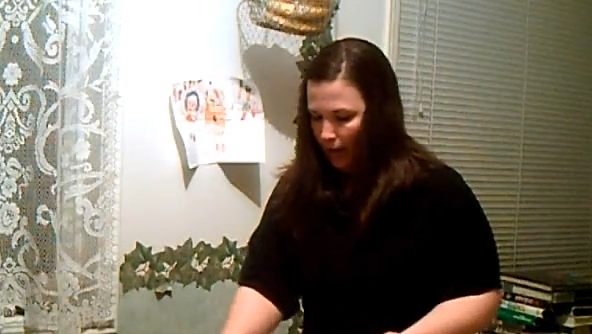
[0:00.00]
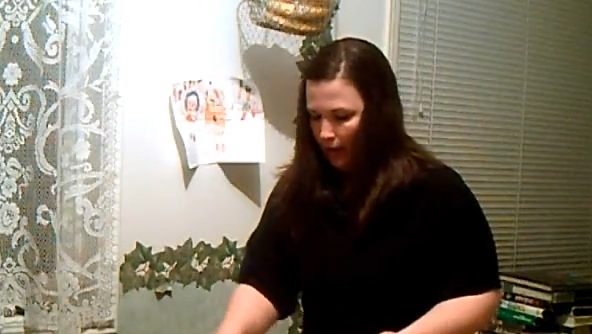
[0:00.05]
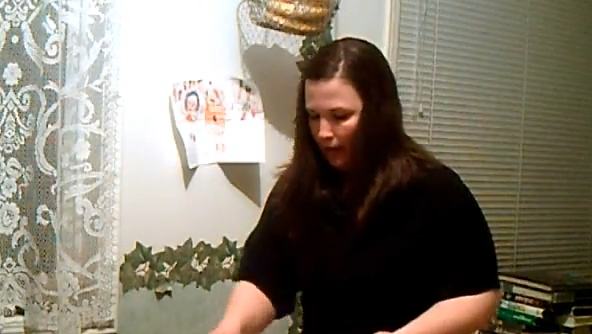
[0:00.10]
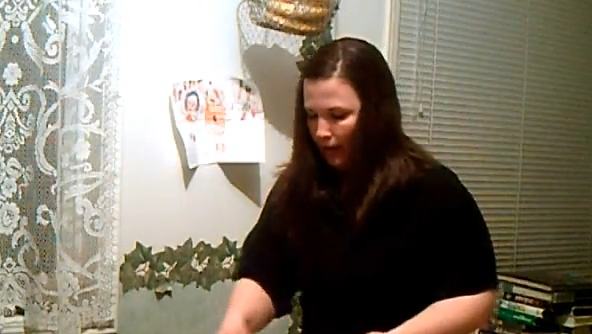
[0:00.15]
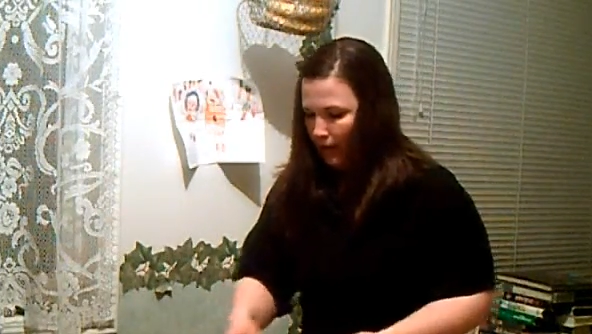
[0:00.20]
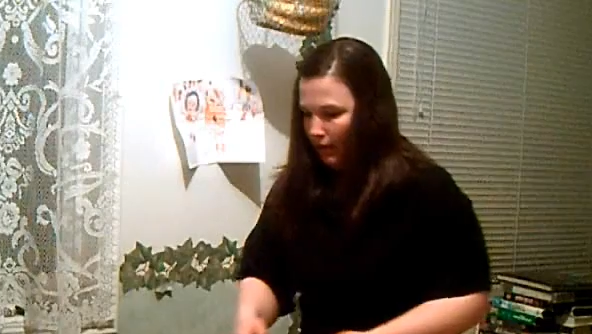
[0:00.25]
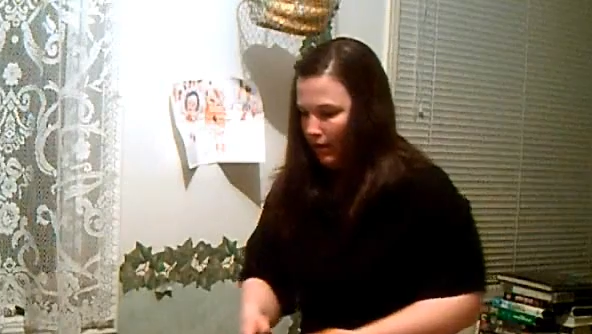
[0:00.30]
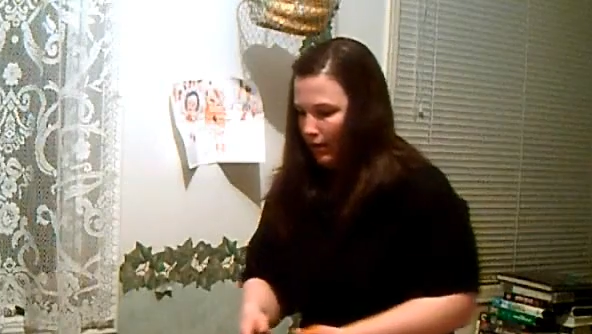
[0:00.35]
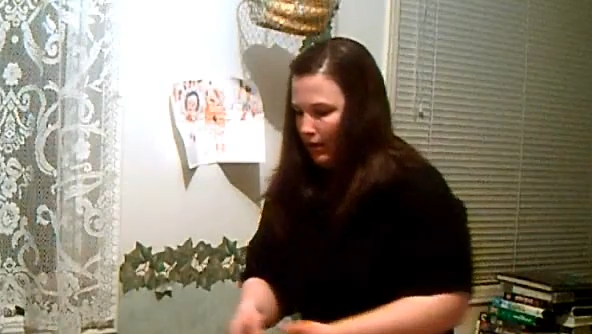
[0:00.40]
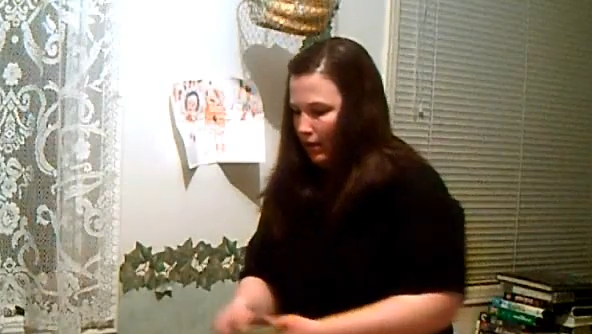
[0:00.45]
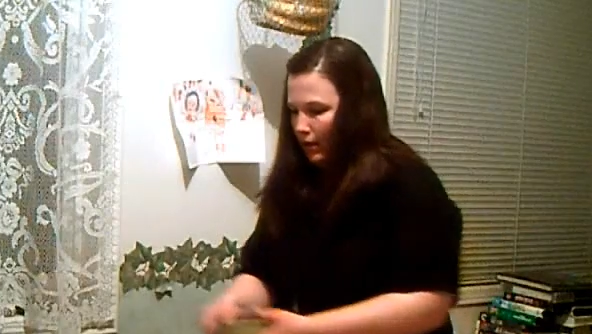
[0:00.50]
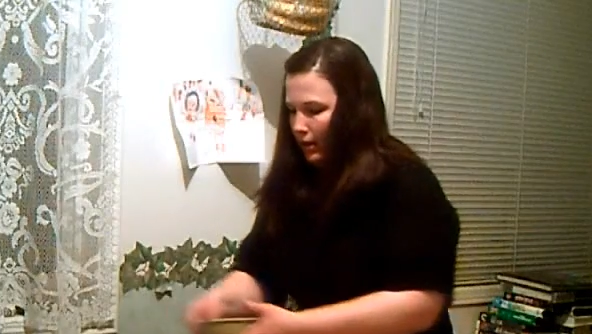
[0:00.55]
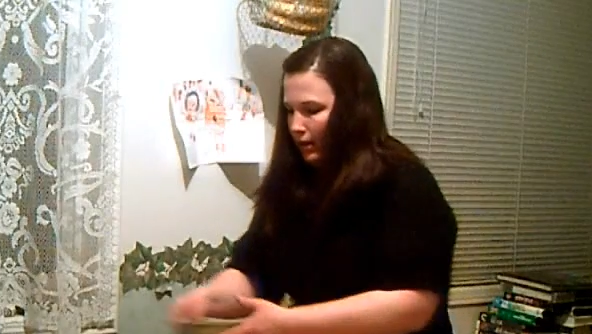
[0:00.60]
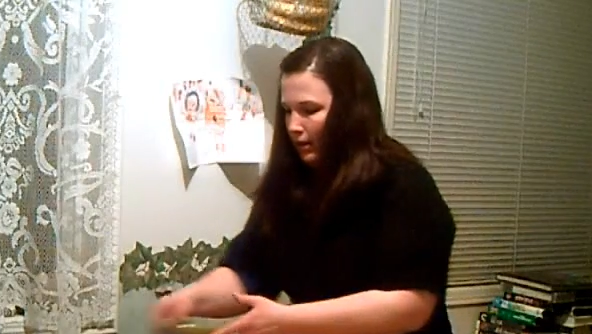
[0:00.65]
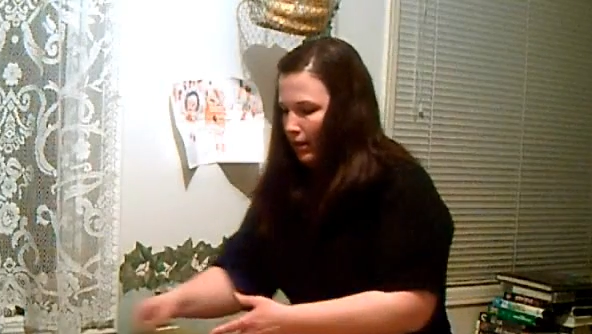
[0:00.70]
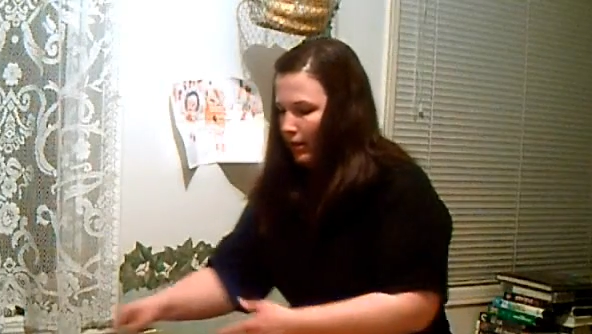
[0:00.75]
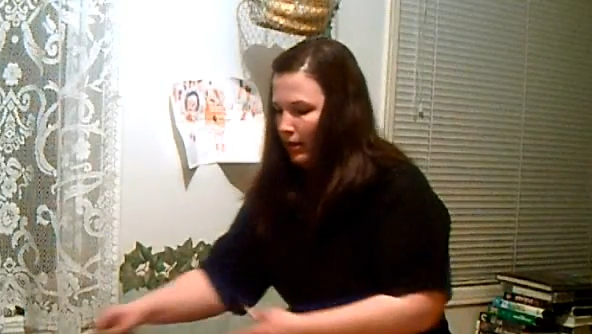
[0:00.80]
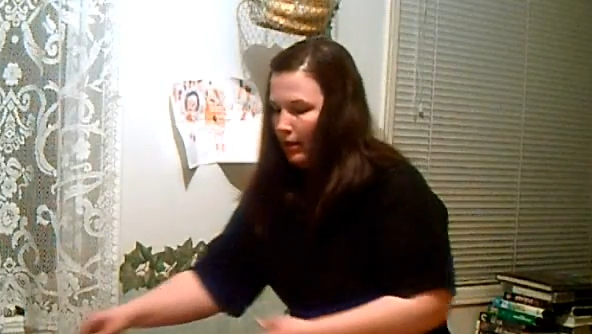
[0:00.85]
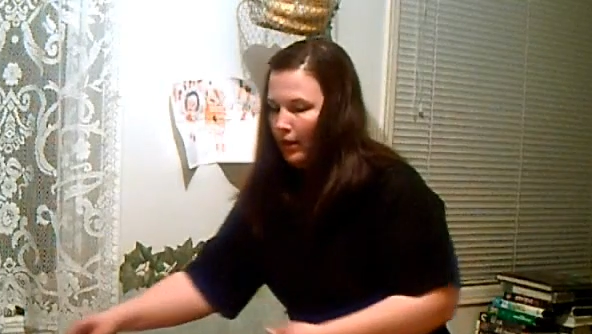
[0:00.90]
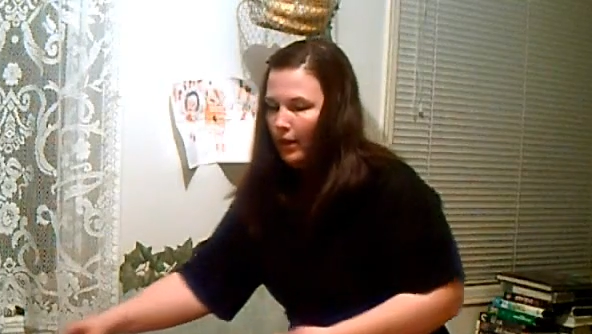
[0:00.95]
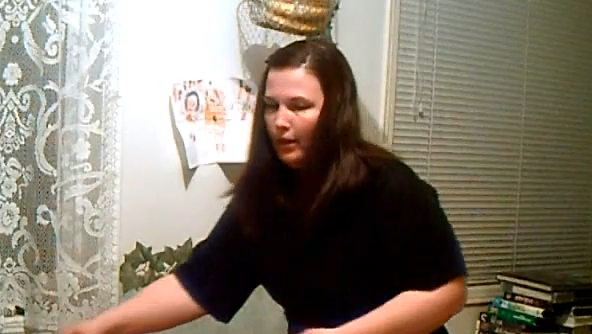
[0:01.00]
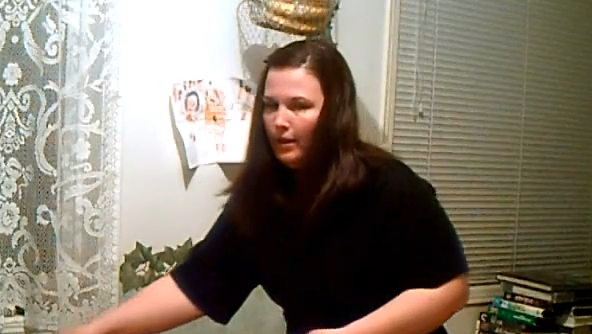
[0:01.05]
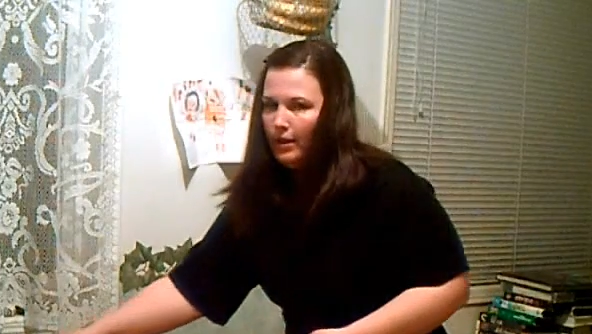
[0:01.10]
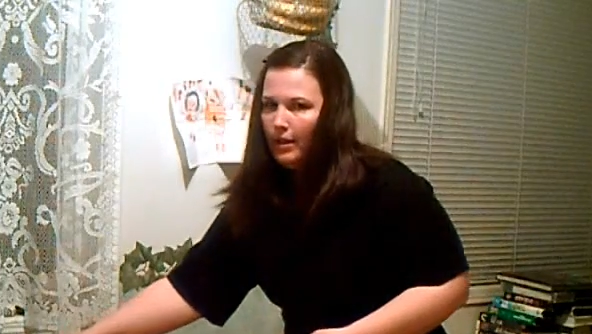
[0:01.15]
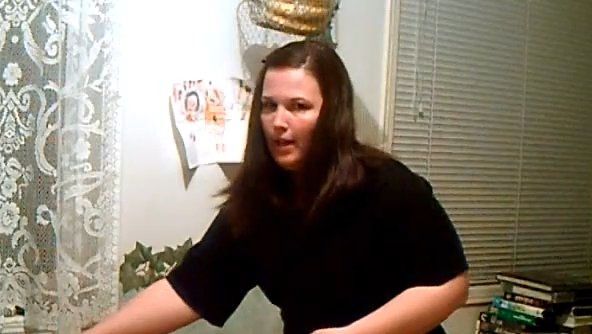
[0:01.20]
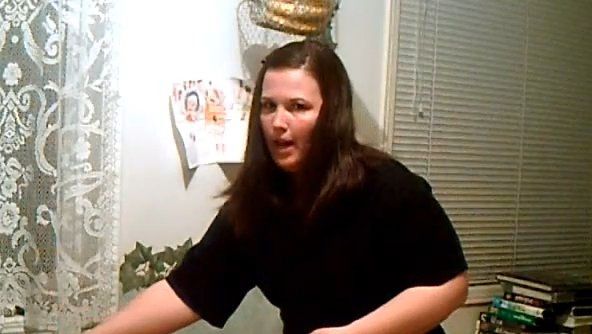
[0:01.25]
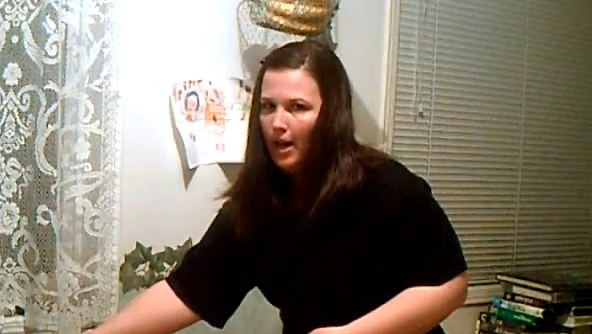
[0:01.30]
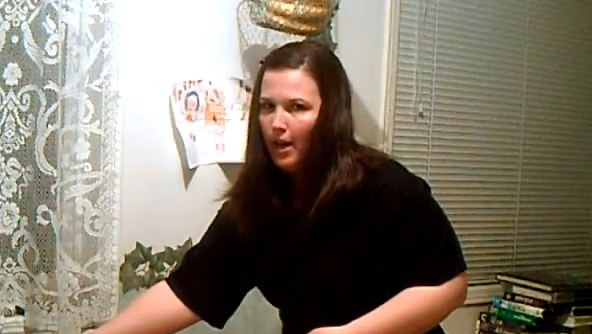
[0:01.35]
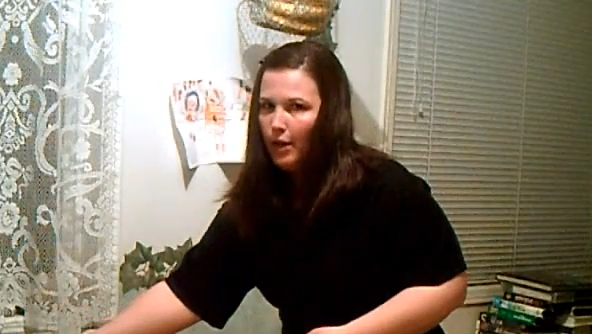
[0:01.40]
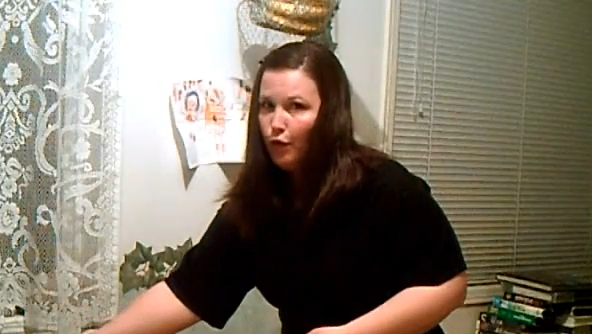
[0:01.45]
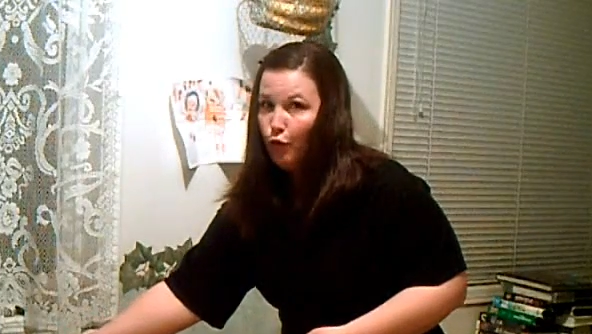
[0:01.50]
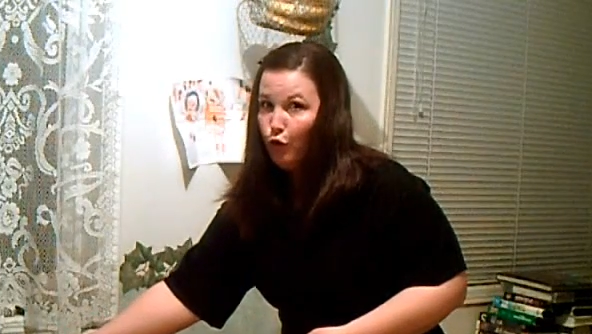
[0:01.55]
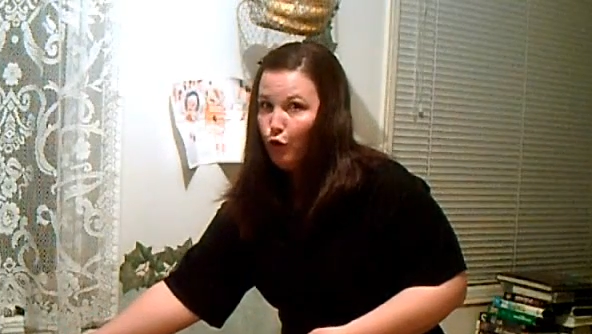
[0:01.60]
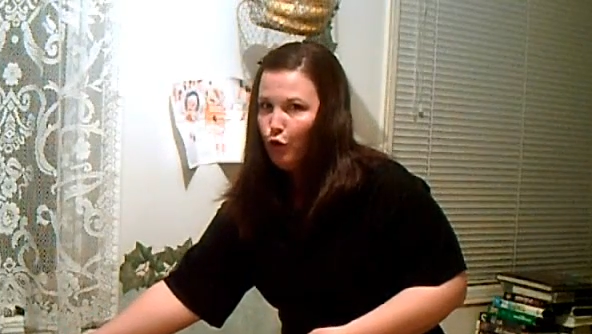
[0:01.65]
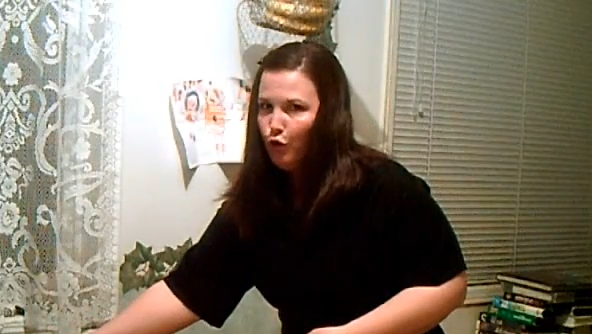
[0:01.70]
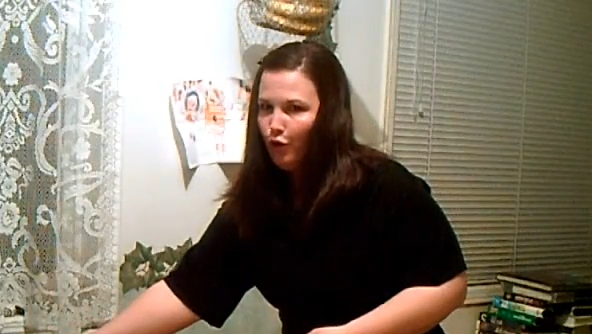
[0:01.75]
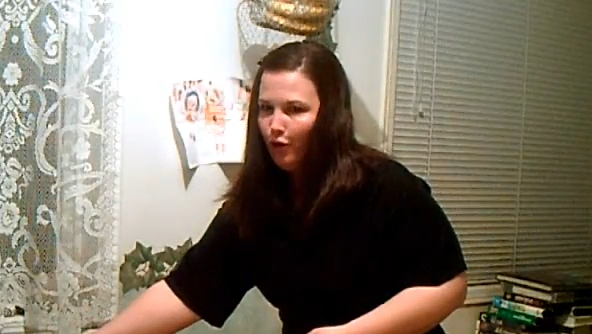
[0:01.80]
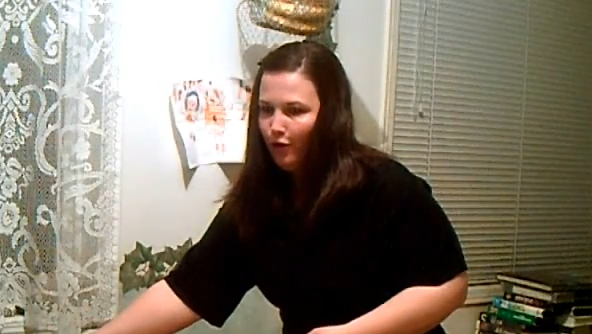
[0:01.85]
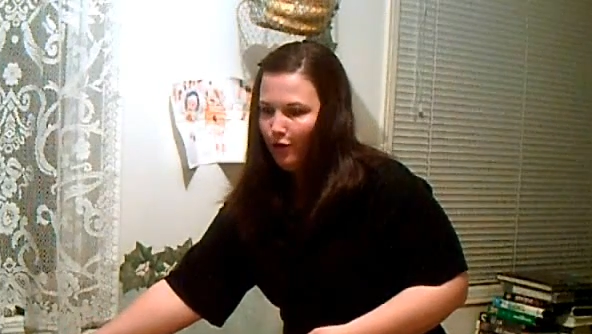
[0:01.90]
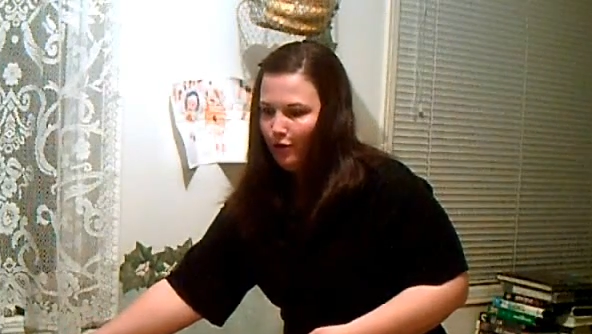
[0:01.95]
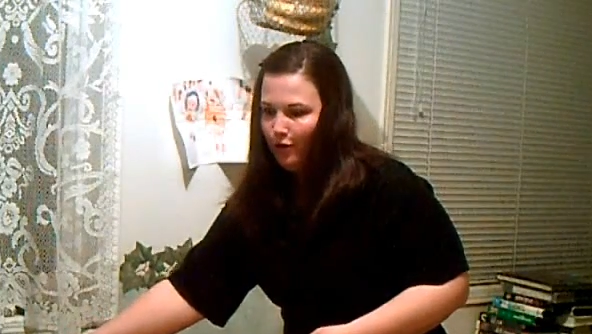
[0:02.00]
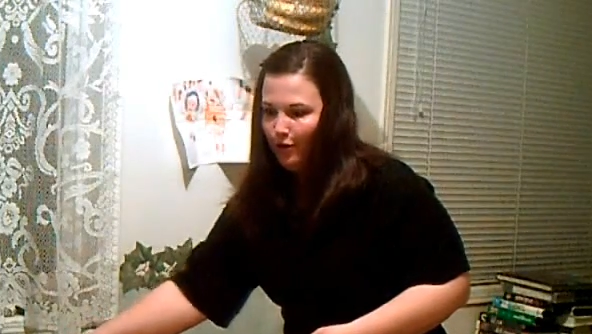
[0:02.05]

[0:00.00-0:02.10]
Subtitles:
that doesn't contain